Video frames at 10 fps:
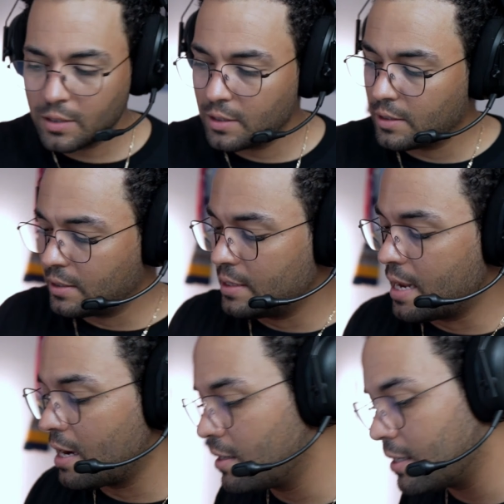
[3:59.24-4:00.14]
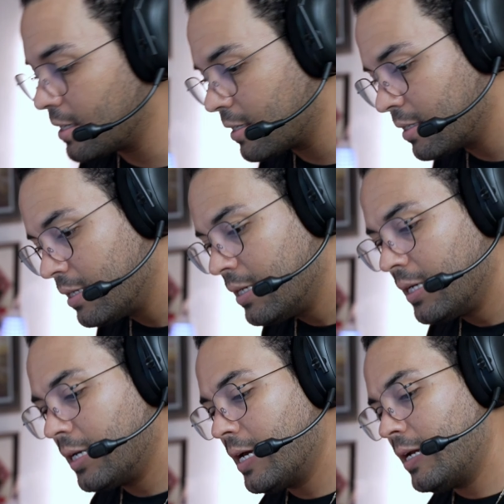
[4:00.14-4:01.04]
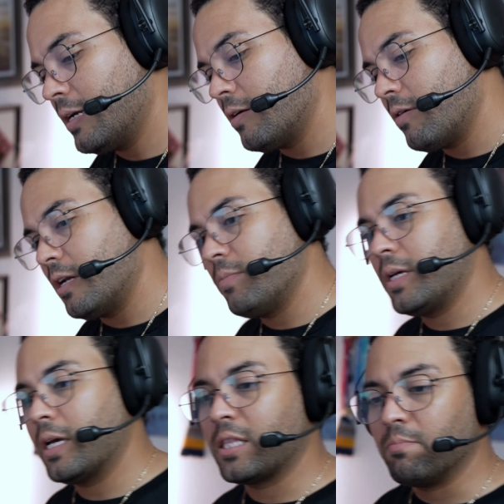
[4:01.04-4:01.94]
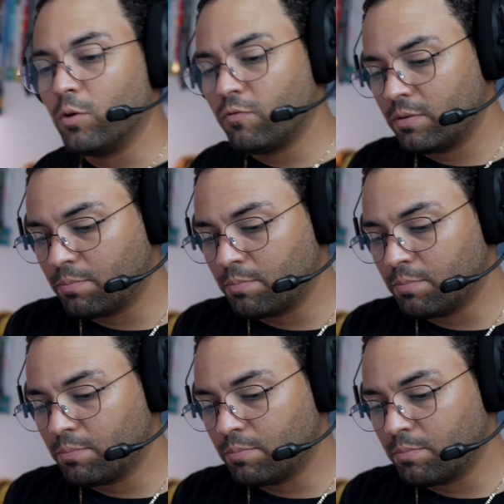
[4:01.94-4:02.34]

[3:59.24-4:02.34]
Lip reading: is not gonna get it. All right, let me get the moving